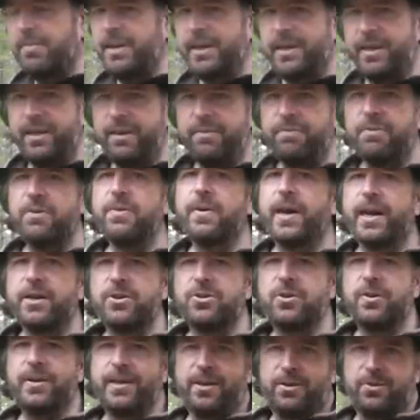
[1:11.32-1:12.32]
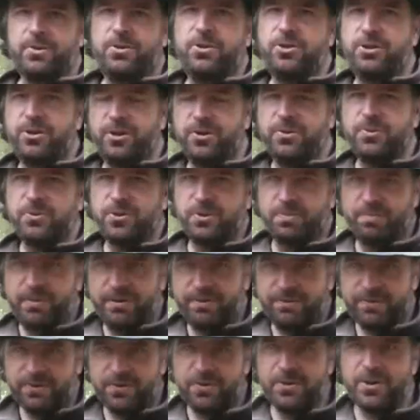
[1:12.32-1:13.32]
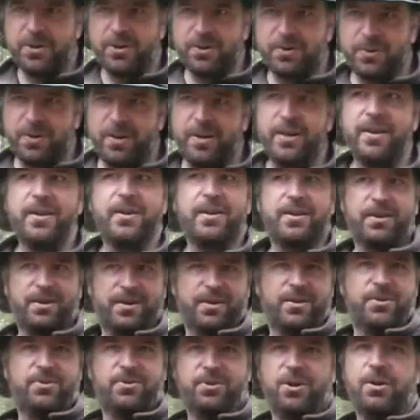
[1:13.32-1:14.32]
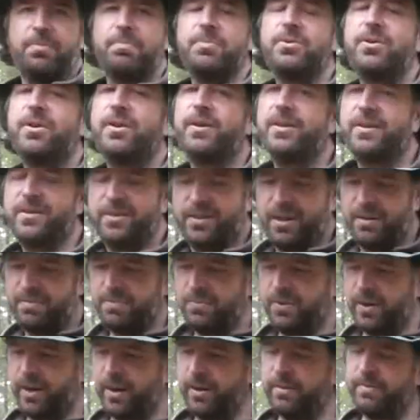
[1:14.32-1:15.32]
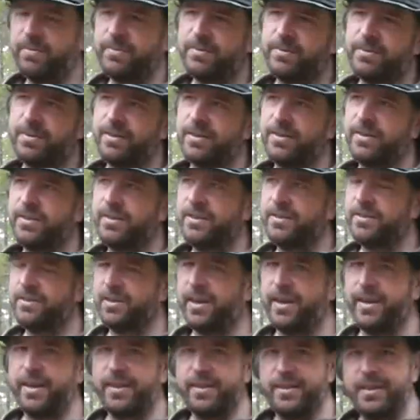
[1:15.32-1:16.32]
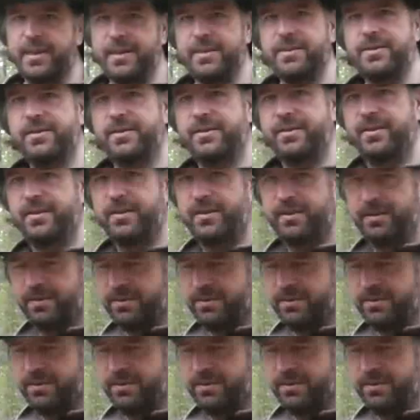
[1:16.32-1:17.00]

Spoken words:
I mean, if you actually could choose before you are dropped somewhere, say in this